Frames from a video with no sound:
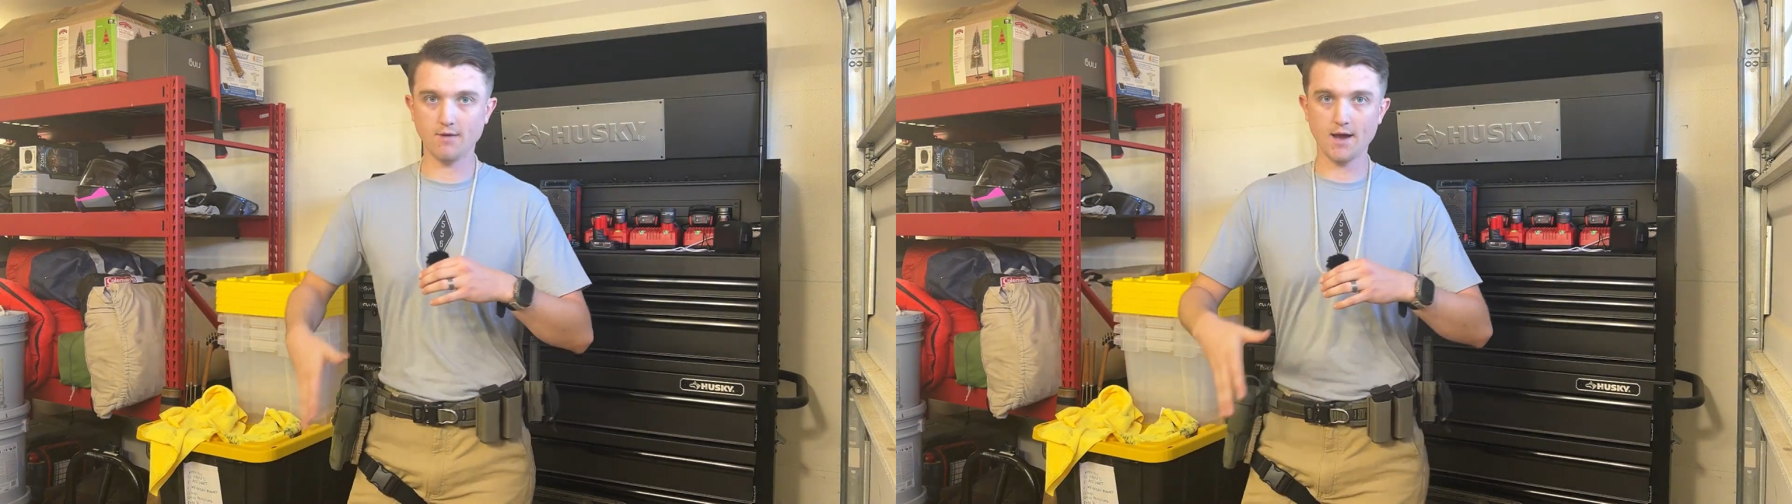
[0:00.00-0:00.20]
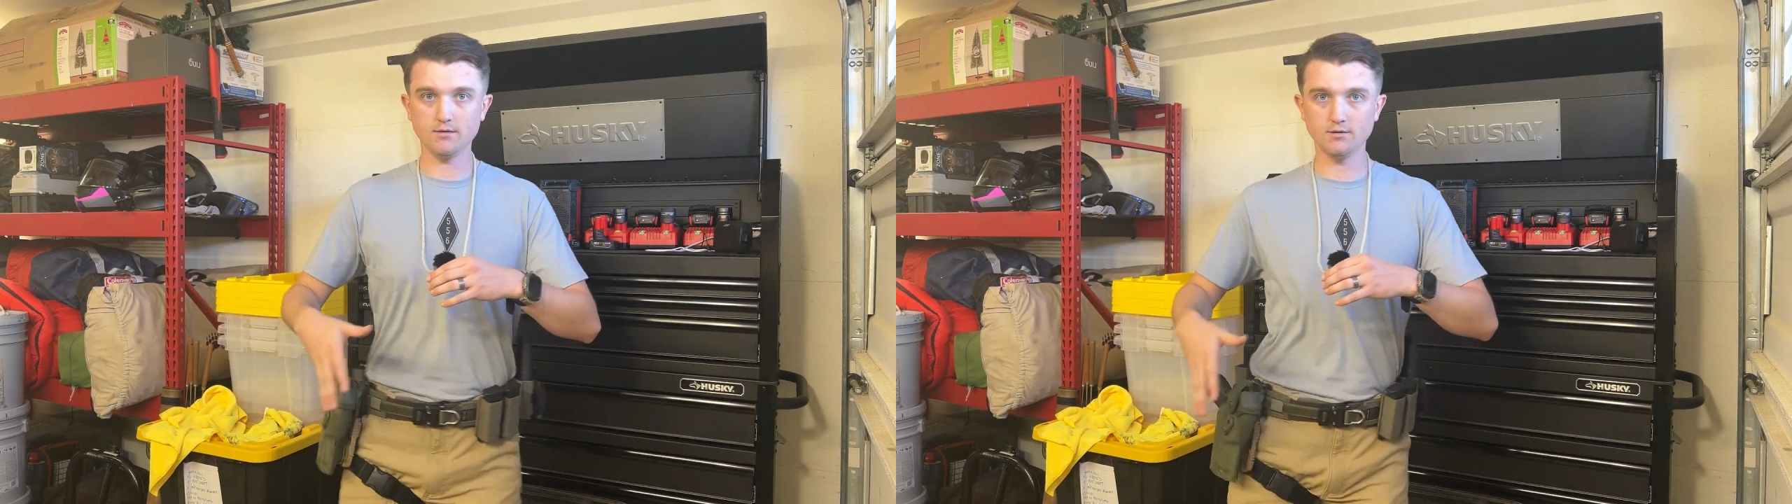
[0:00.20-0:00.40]

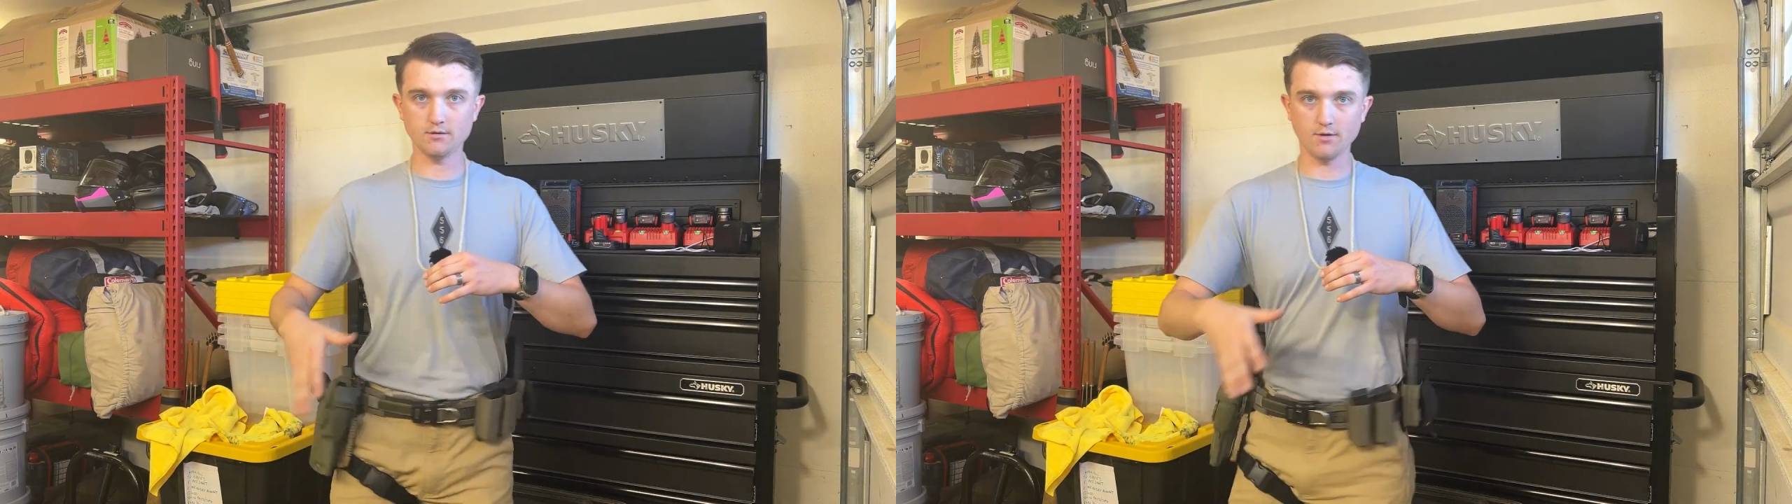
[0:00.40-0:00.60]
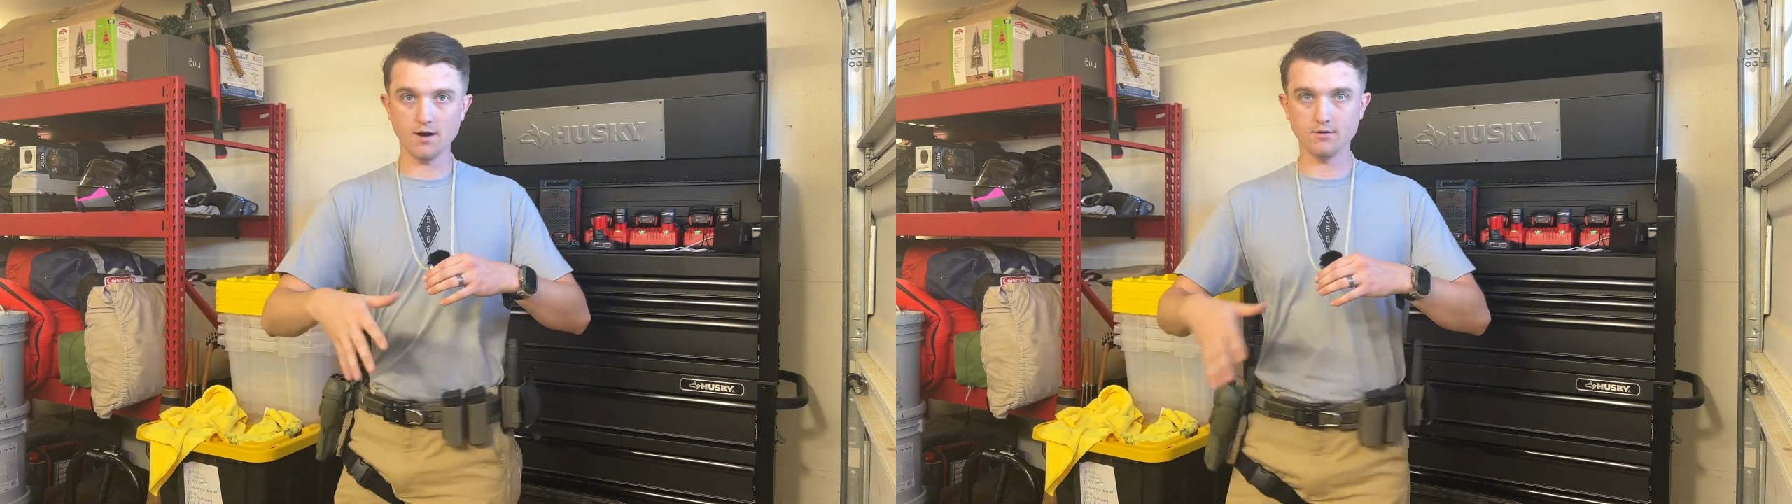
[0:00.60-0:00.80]

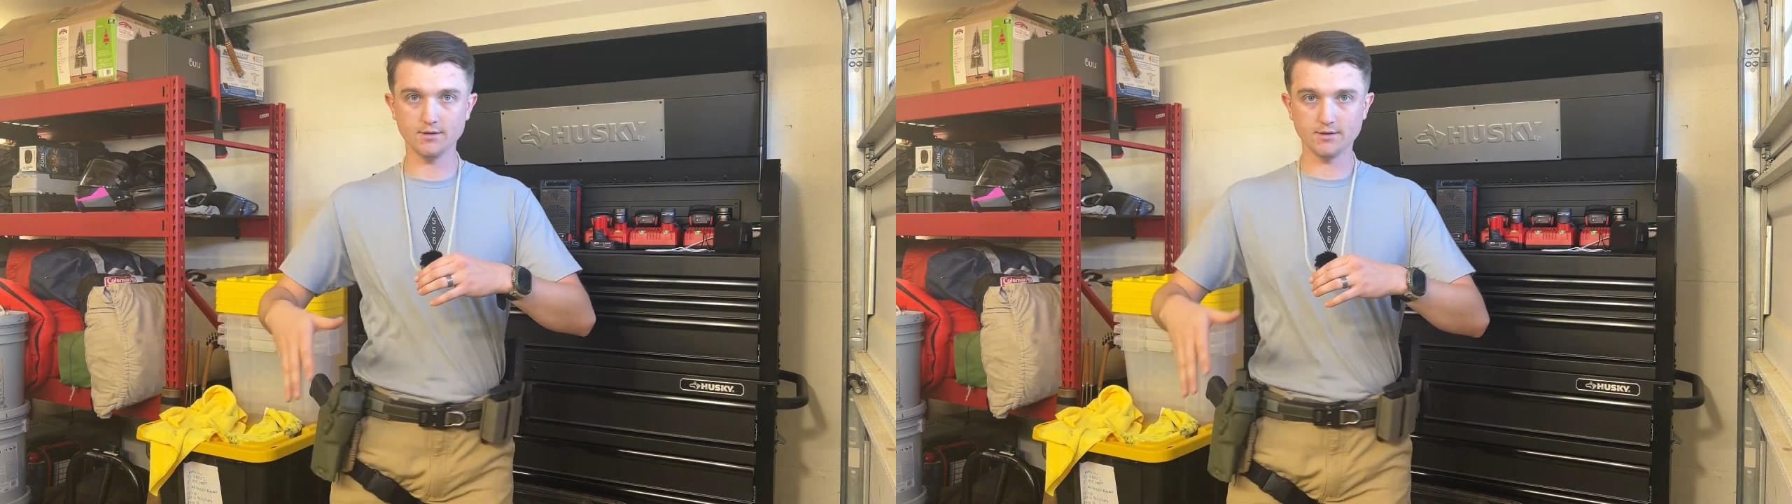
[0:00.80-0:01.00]
rattling around.